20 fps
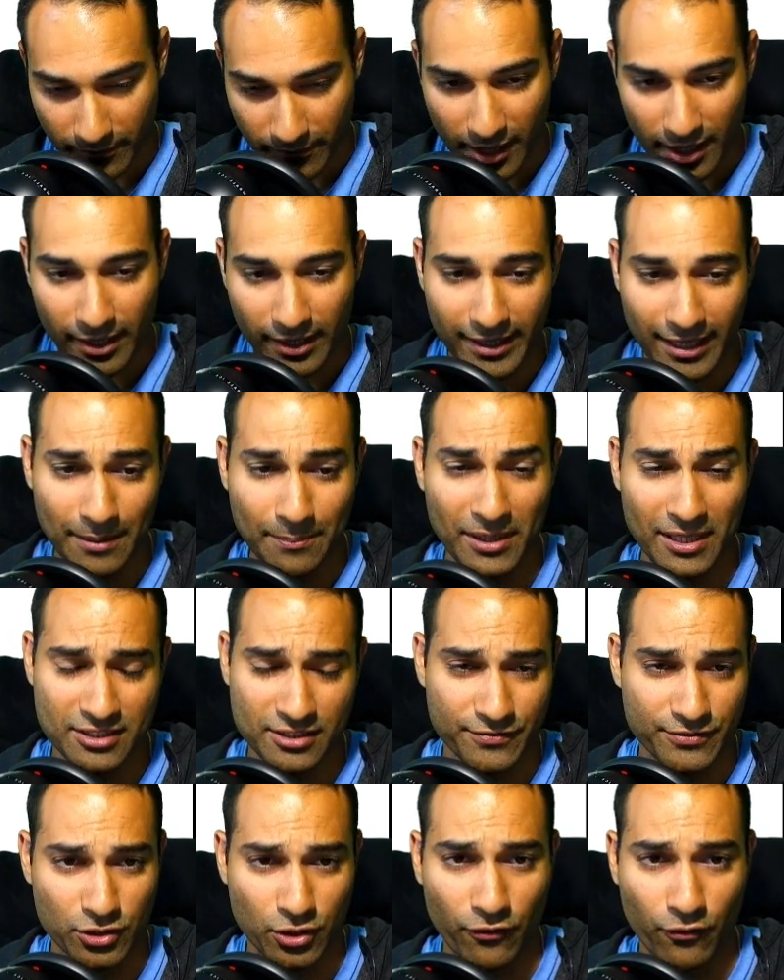key piece of
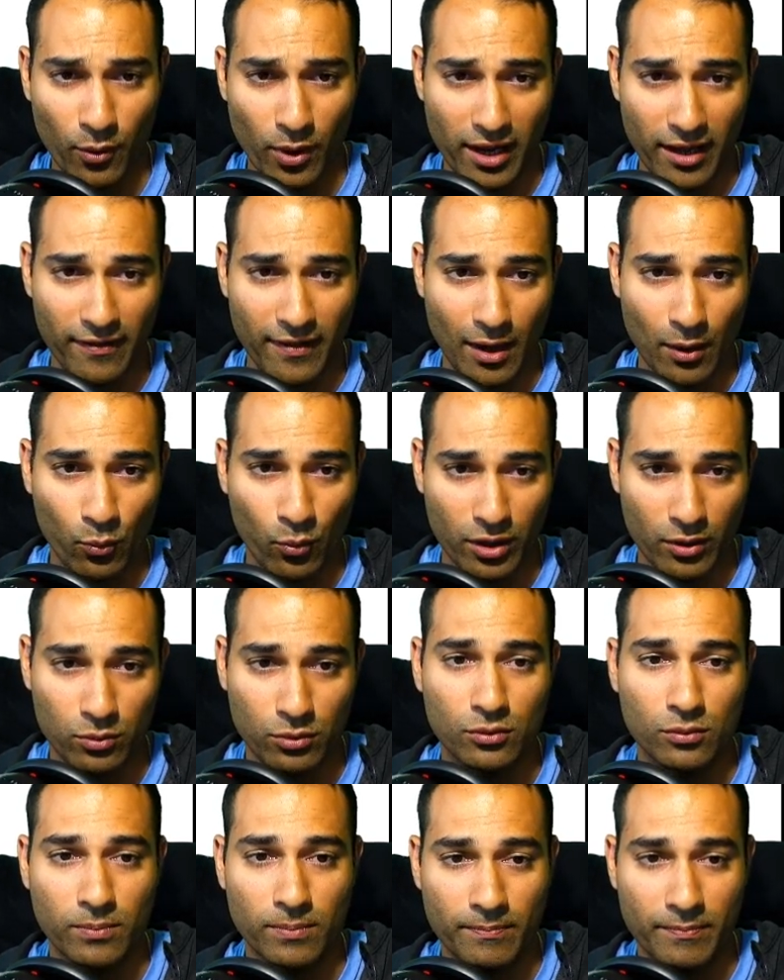software that we
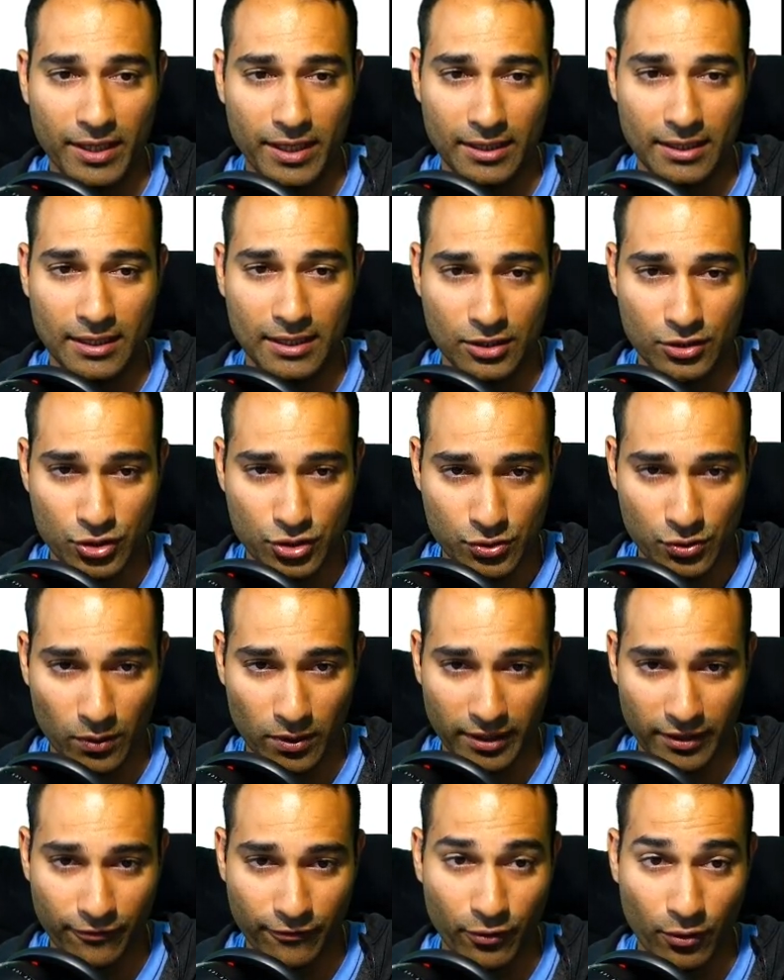will be installing
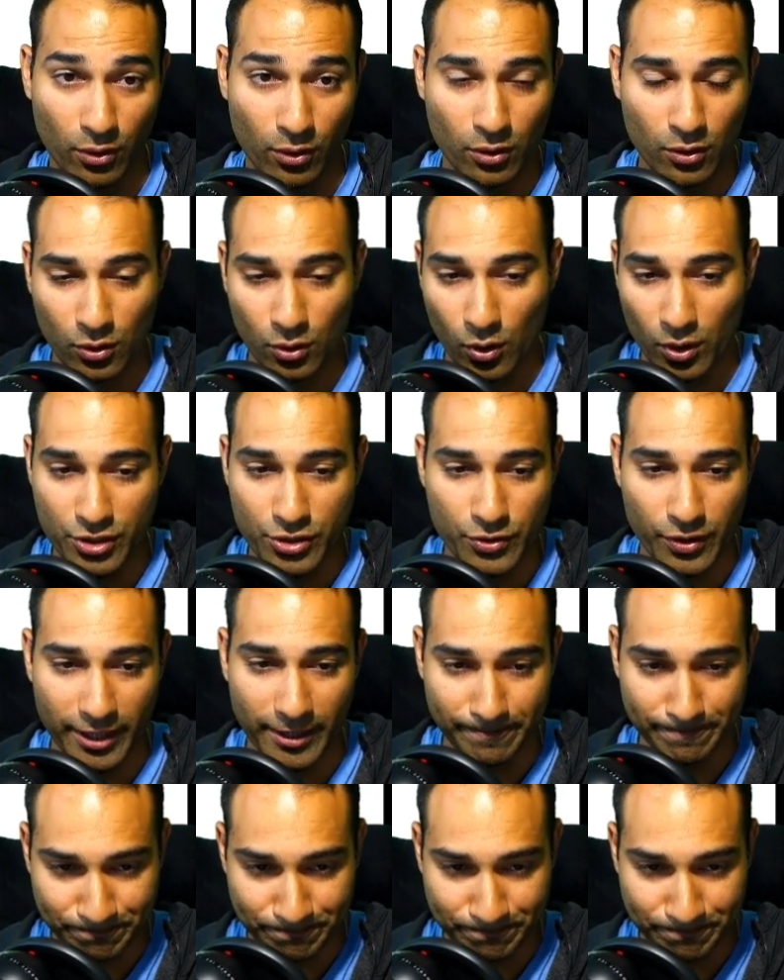for joining.